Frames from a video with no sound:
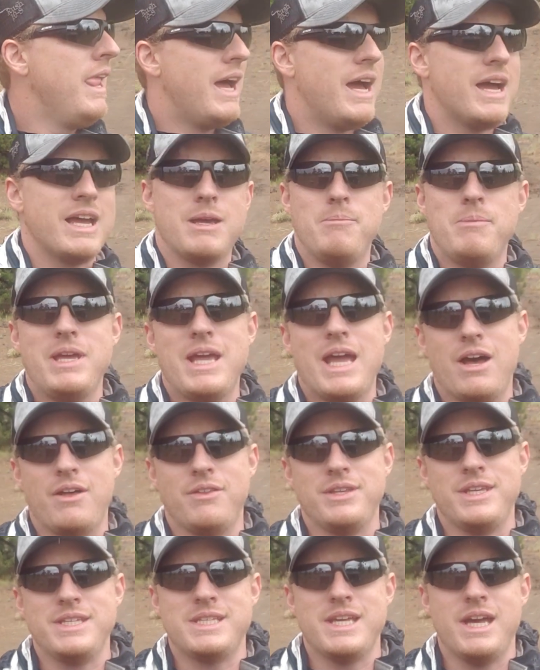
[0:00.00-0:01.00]
I can be out
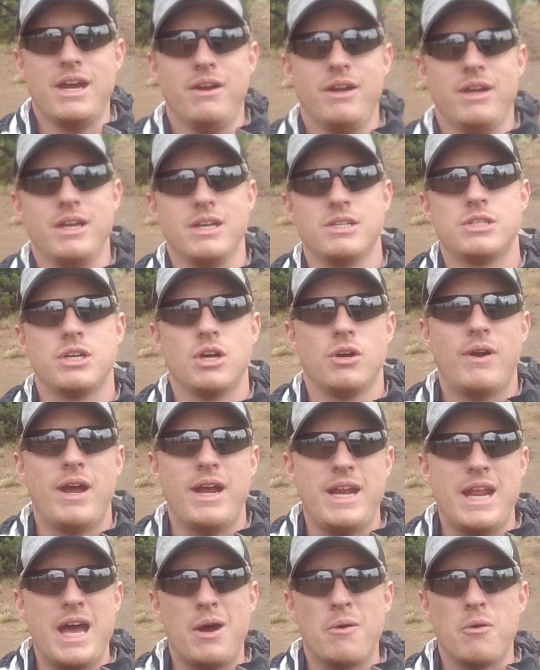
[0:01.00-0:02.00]
in these areas. So
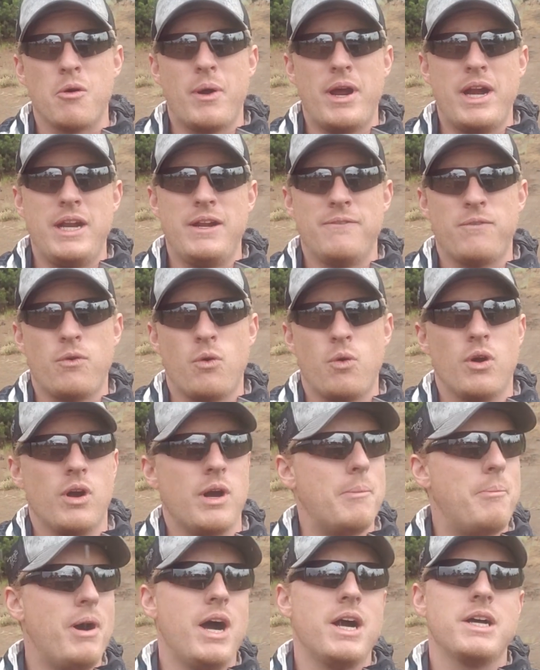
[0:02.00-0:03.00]
right now we're waiting
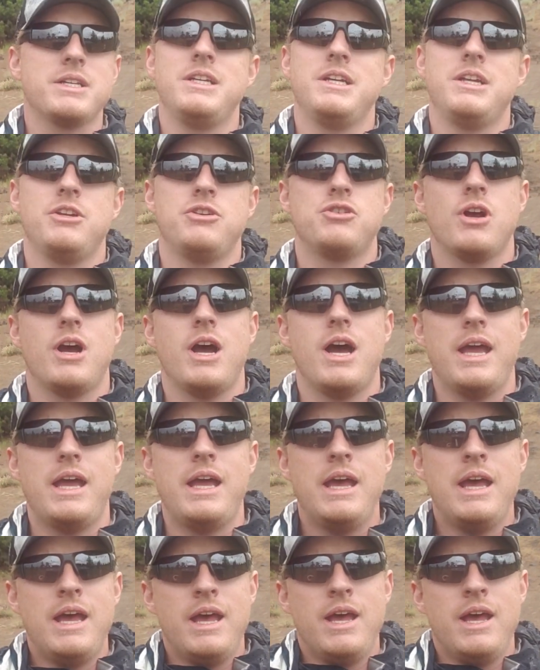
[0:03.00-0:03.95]
for epoxy to dry.